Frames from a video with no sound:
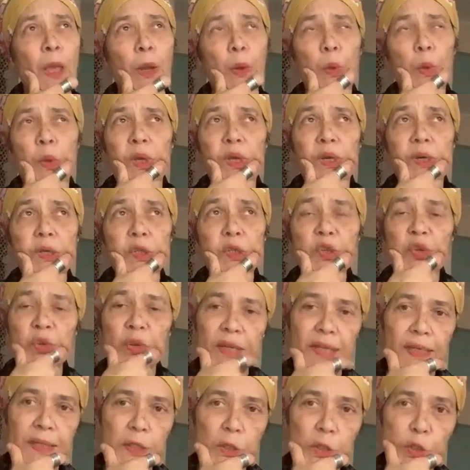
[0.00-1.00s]
we are
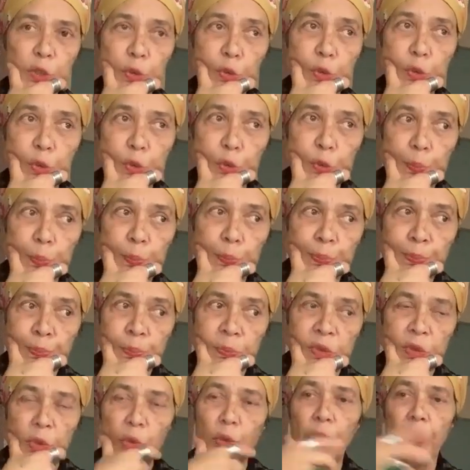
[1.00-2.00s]
trying to
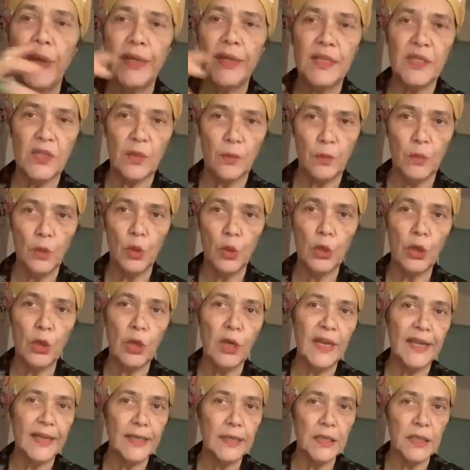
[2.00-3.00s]
create a
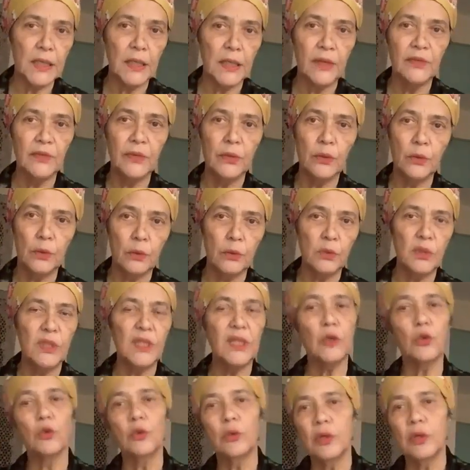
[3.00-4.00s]
collective,
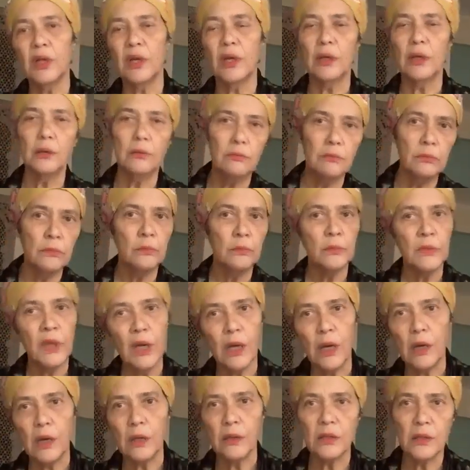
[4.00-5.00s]
decolonial
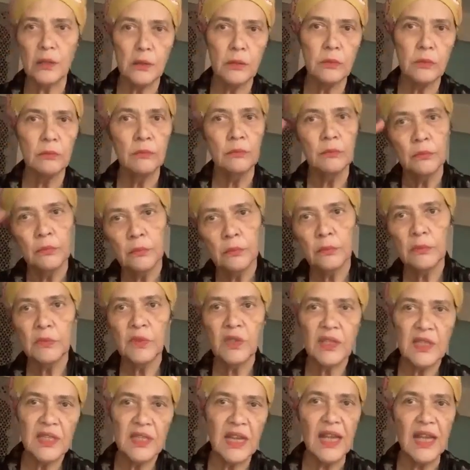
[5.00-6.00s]
art
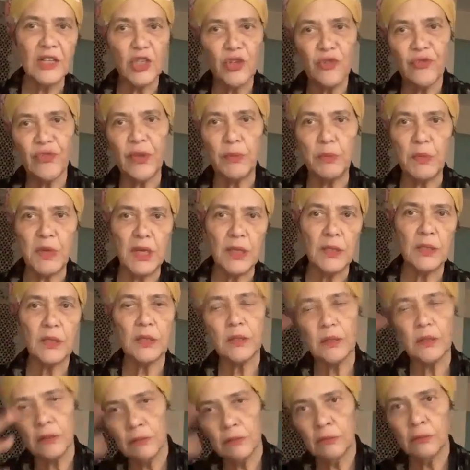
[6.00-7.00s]
/
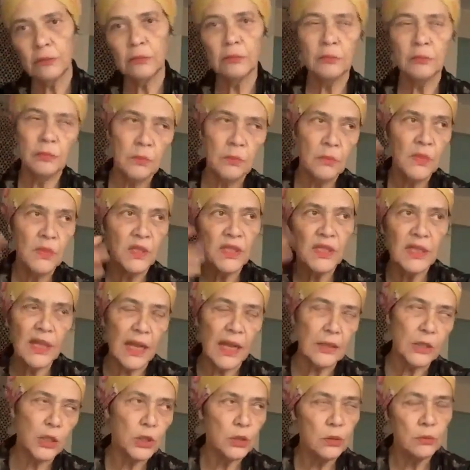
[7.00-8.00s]
feminist
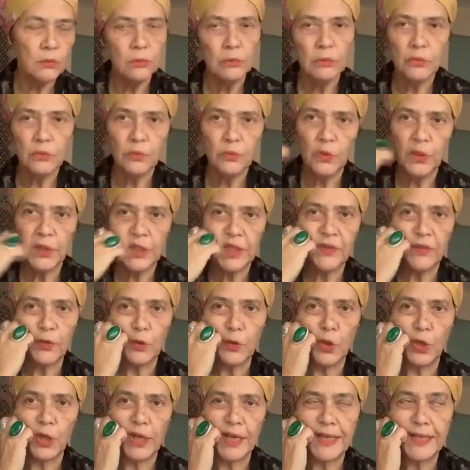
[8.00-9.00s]
/ whatever
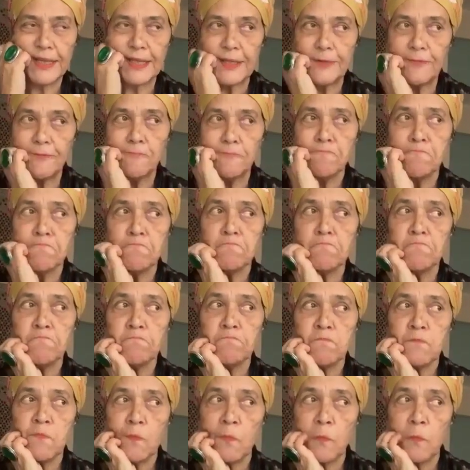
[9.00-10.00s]
collective.
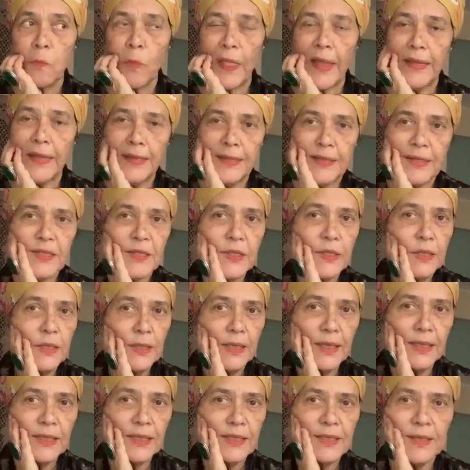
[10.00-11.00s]
And
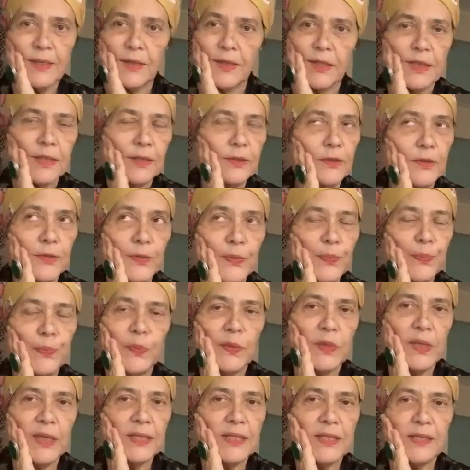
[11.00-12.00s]
it's not
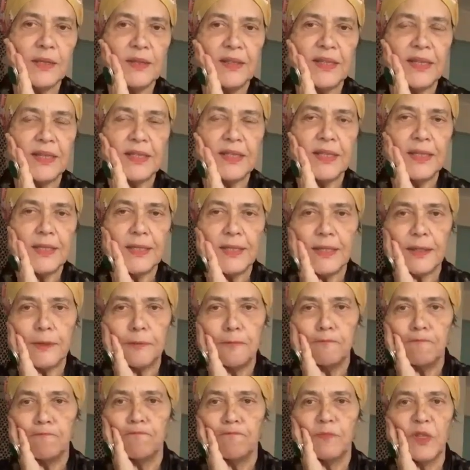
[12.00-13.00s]
that easy.
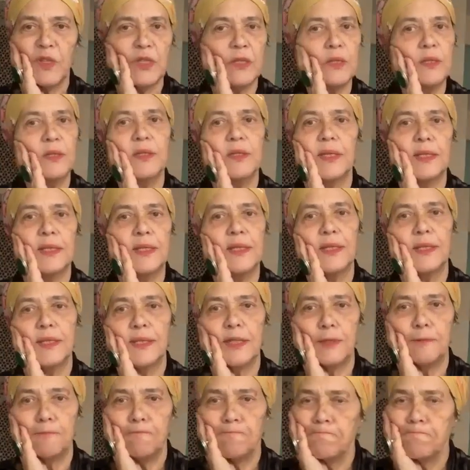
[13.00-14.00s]
It's not that
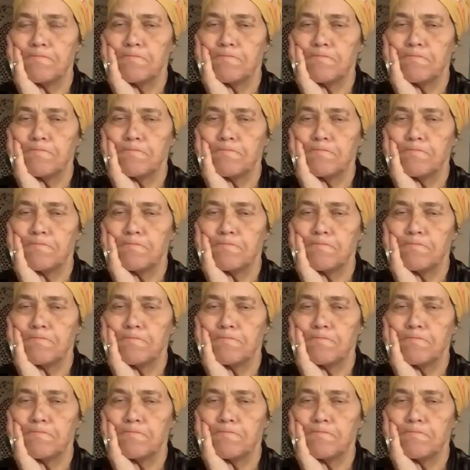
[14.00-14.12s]
easy.